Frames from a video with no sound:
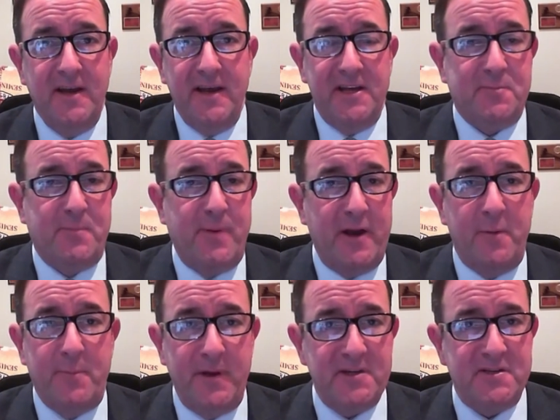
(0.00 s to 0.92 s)
It's better
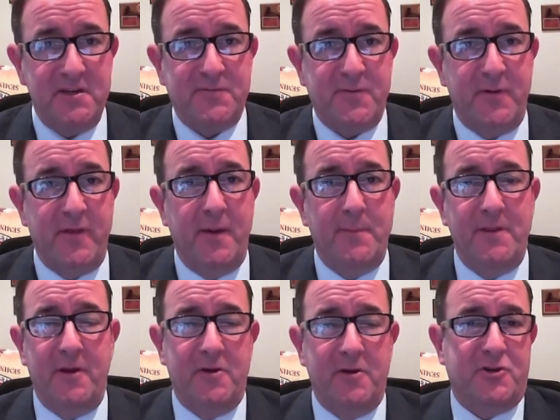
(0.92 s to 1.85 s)
business for them, and
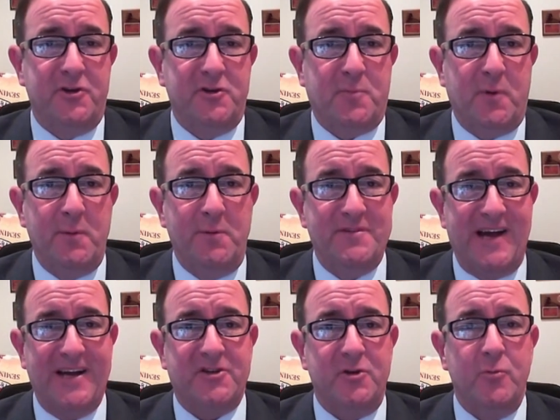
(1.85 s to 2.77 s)
their insurance premiums
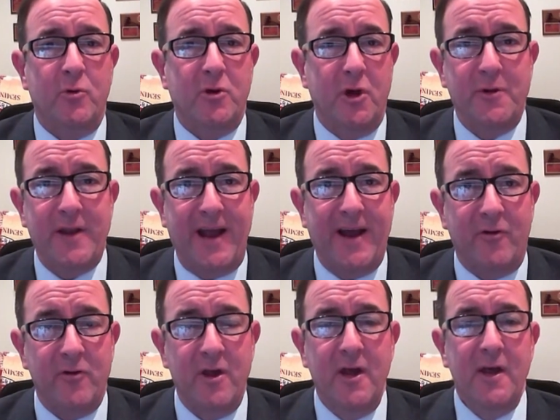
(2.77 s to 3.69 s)
actually will go
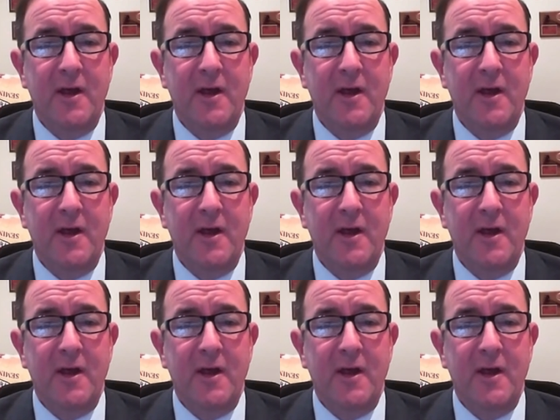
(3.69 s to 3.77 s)
down